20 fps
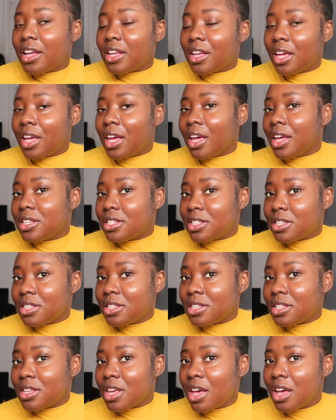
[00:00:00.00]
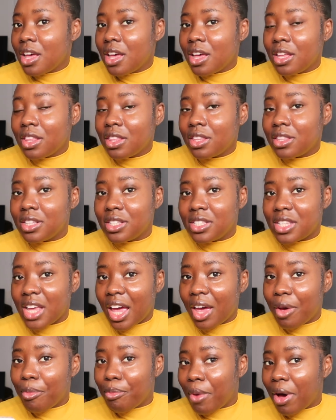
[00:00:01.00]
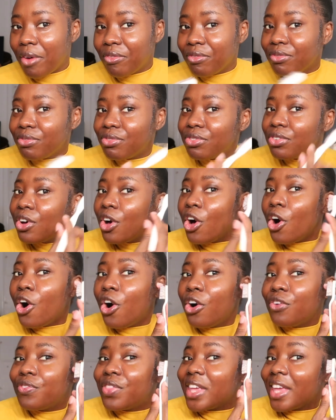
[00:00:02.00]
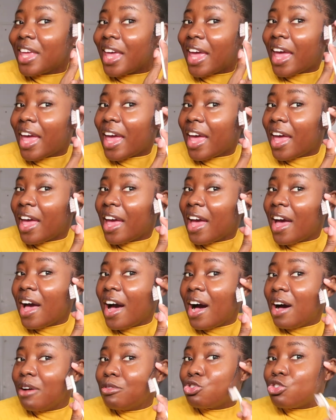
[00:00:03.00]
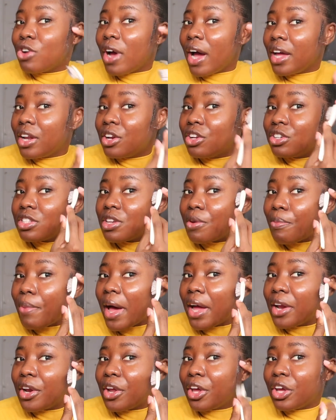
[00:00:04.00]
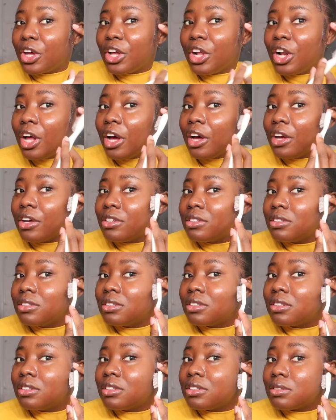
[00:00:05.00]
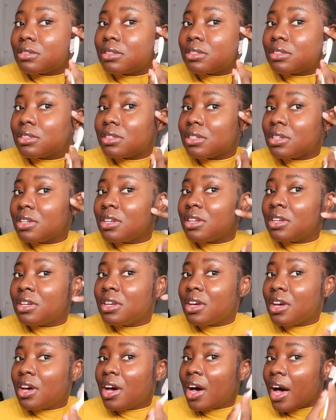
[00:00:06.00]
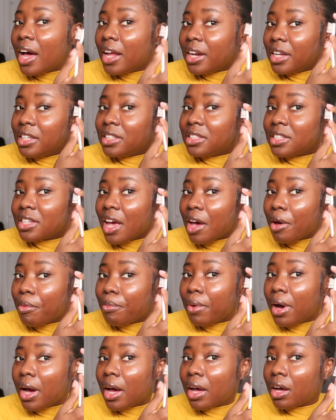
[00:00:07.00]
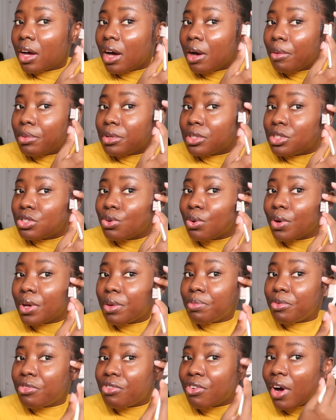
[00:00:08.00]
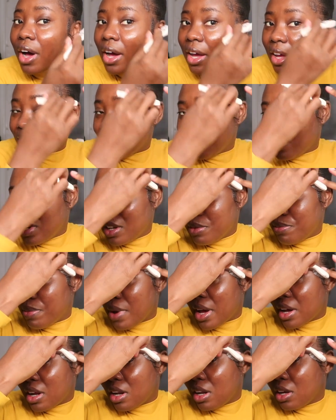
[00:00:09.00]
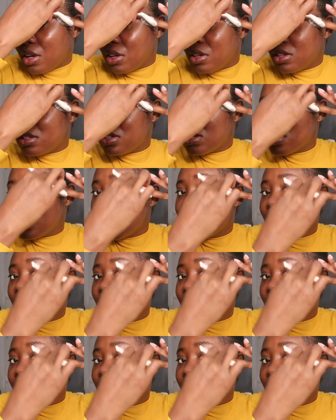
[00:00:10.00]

It's the second month of the year. I'm trying not to buy no clothes because I need to get my cupboard sorted before I can really buy clothes.